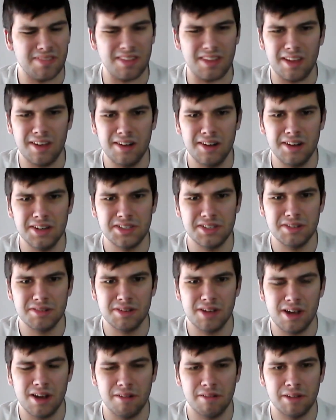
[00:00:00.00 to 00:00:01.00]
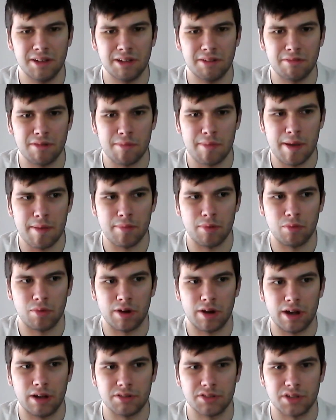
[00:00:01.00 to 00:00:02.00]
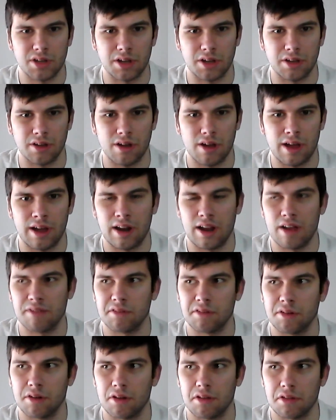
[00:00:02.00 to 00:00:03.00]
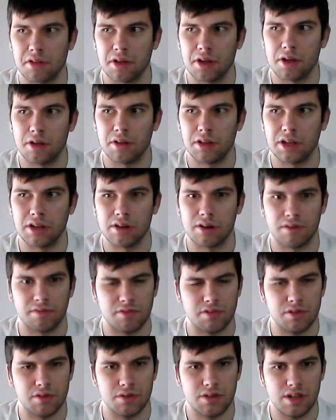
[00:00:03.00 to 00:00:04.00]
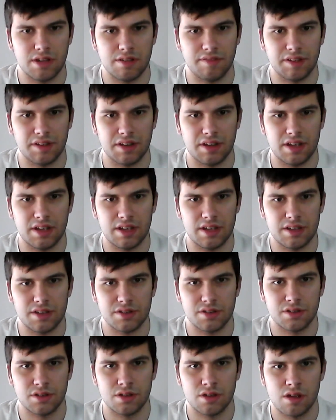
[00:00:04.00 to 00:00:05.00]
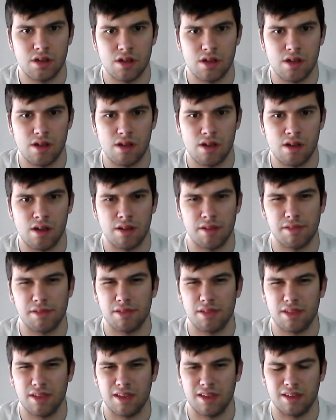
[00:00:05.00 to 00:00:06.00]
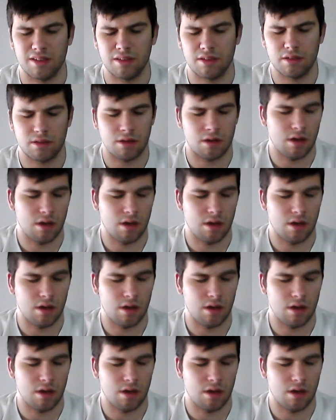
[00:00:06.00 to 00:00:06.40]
And I still can't really remember what else I got at AvCon. I think I only got a few DVDs. I think.